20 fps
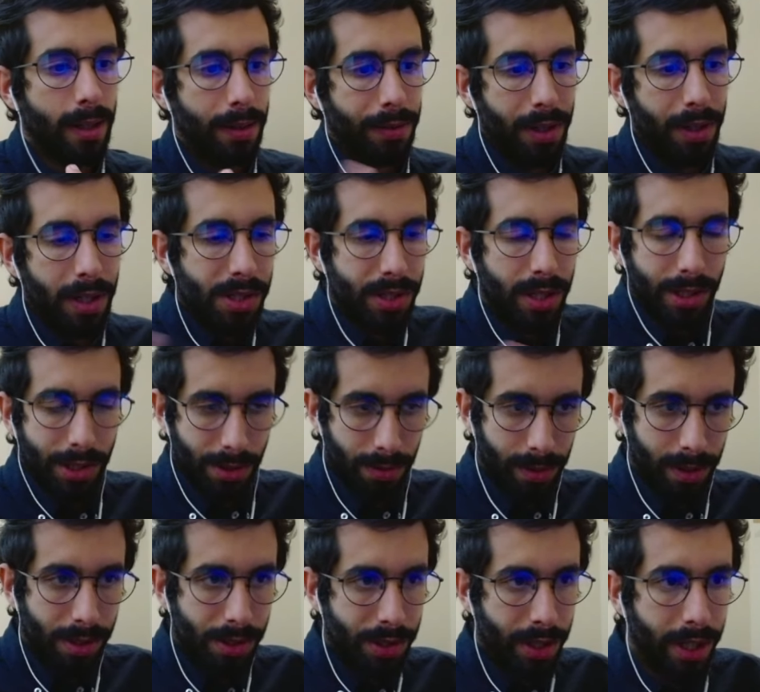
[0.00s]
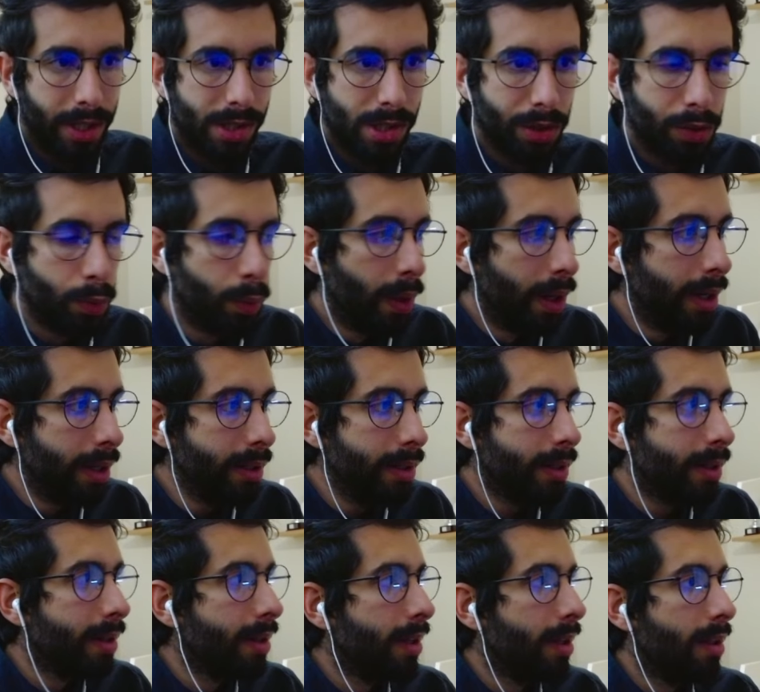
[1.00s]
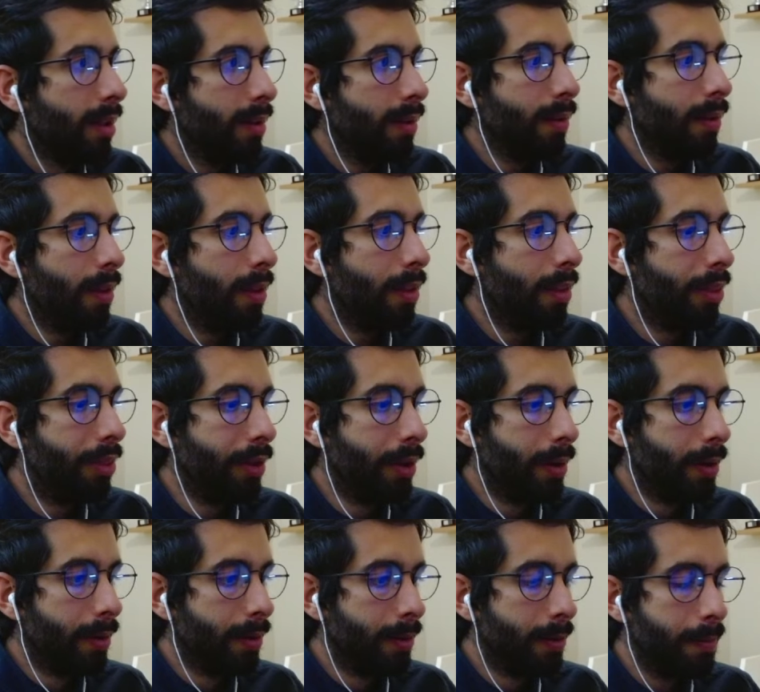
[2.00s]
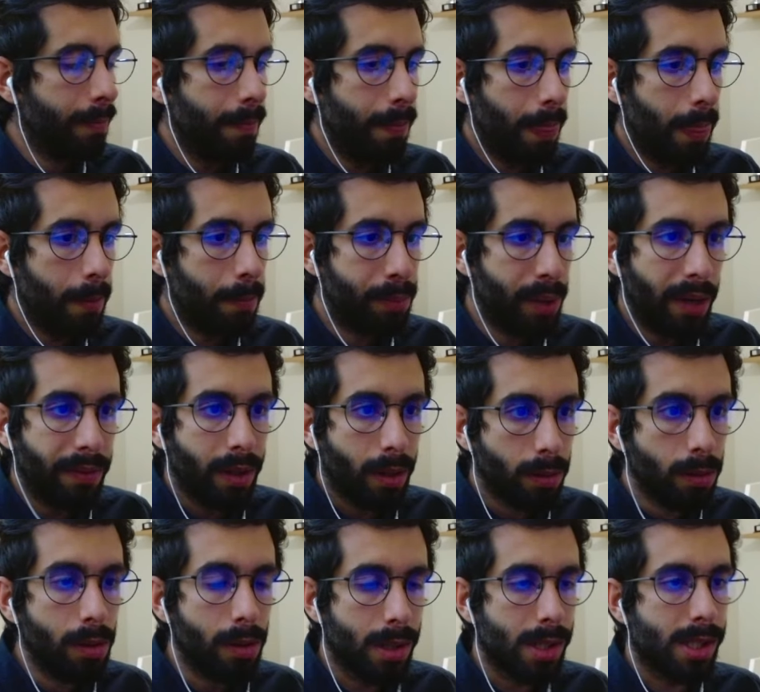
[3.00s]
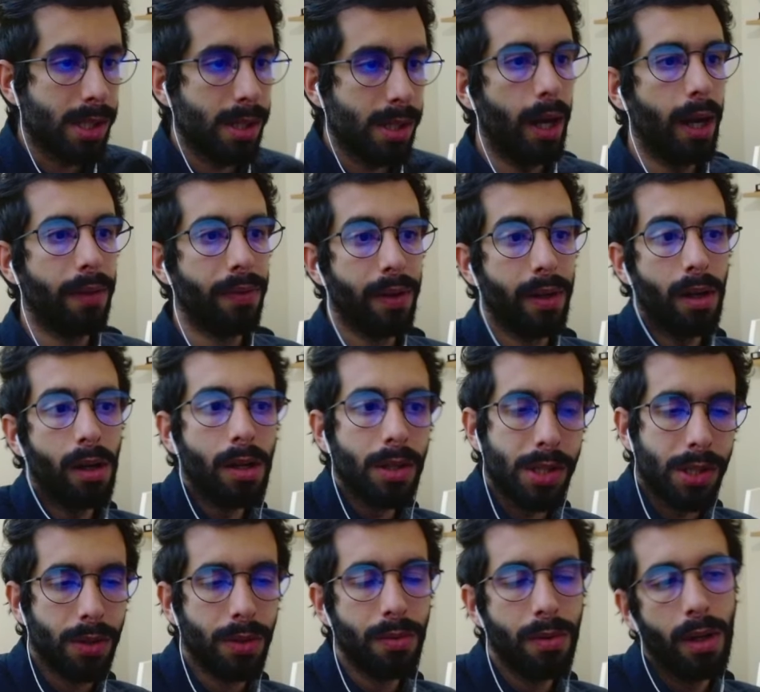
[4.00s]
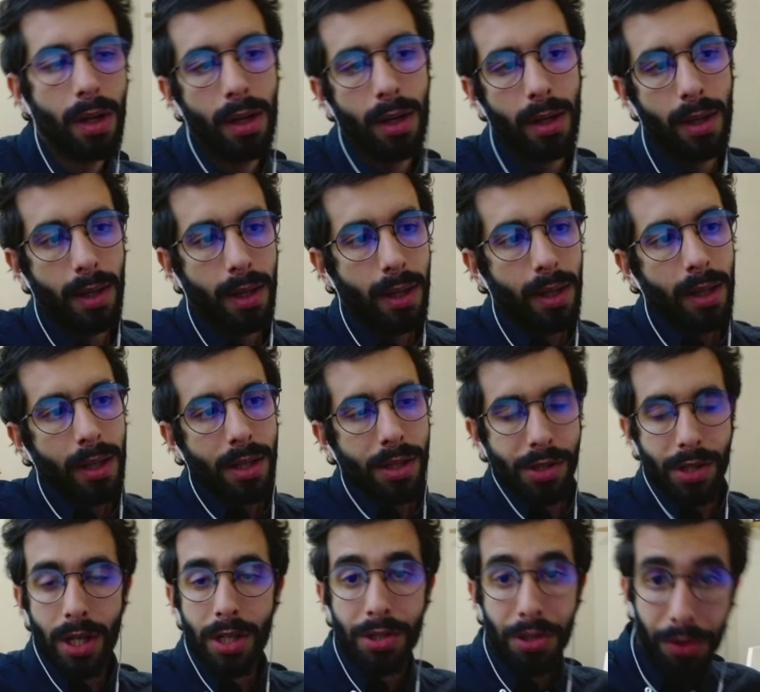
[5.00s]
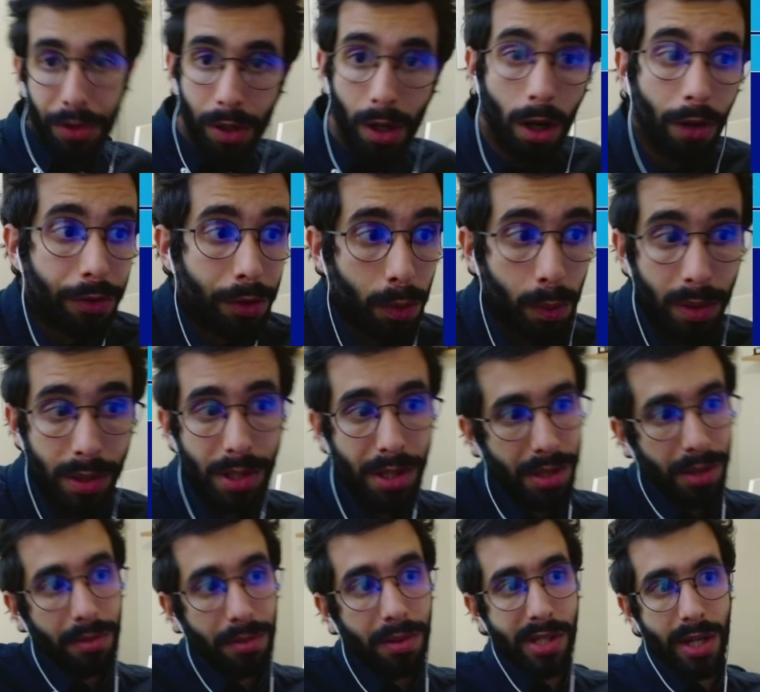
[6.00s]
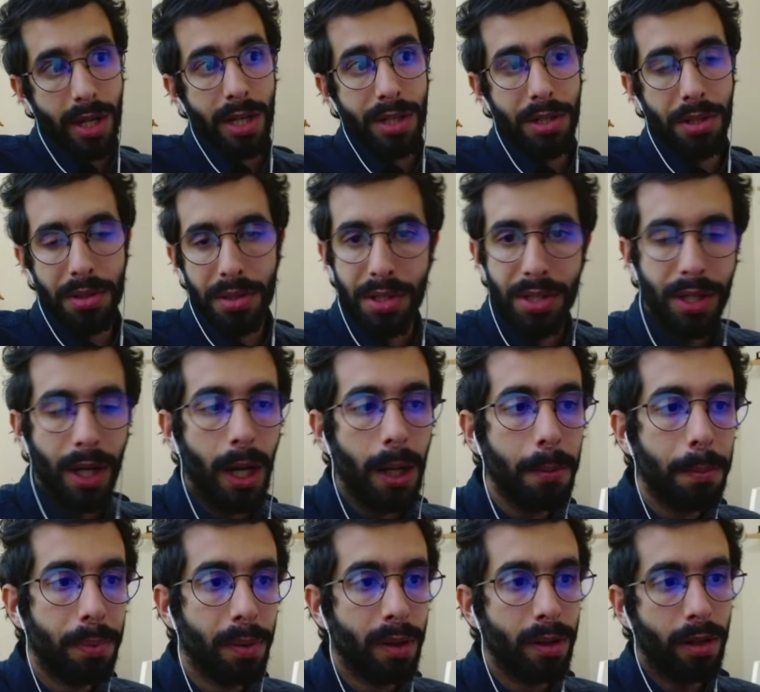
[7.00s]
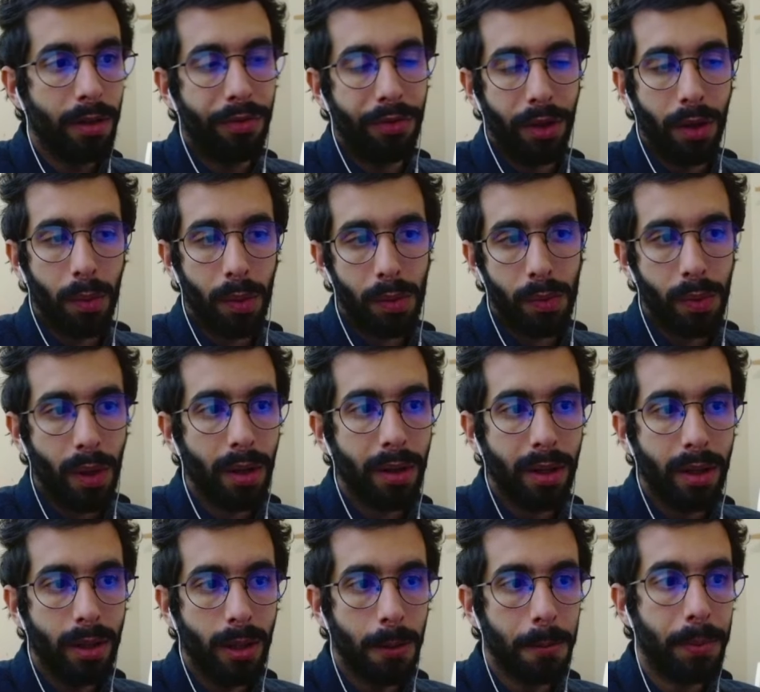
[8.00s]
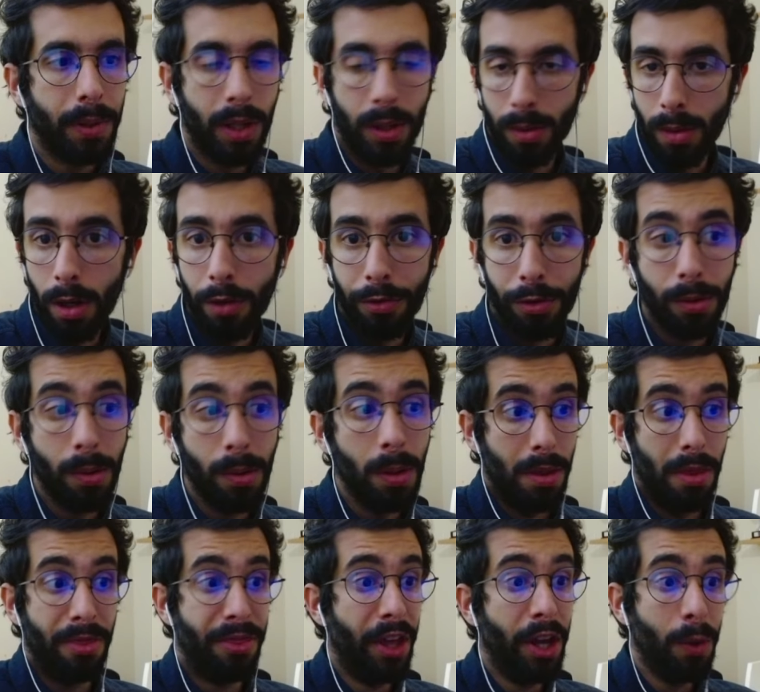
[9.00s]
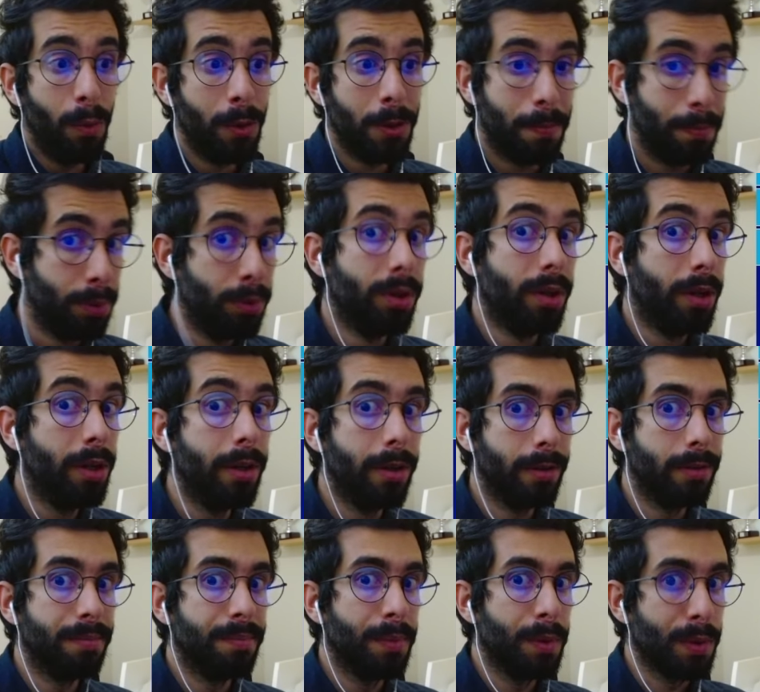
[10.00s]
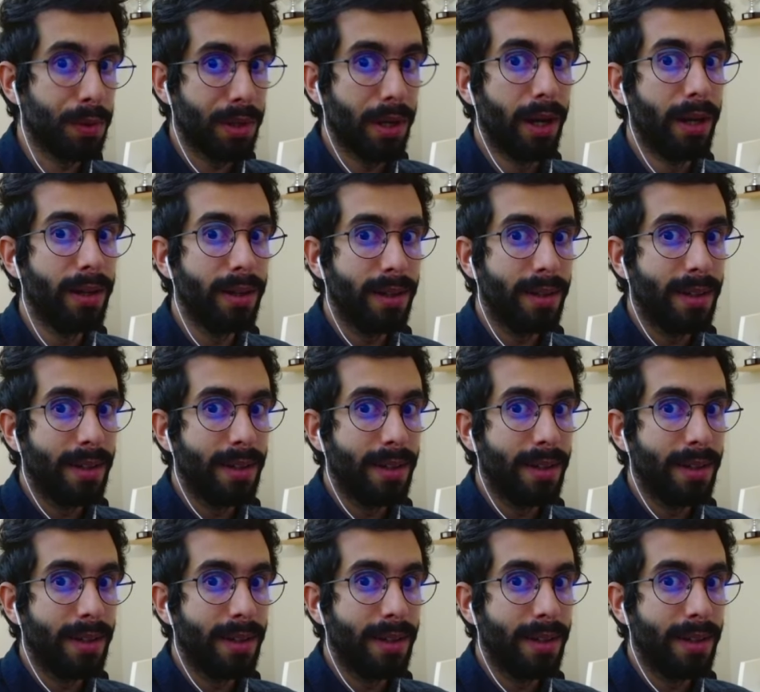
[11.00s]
essentially changed the way their branding looks, and they also changed the offer, which in this case is the same, but if they were running a bigger offer, they would put it here, okay?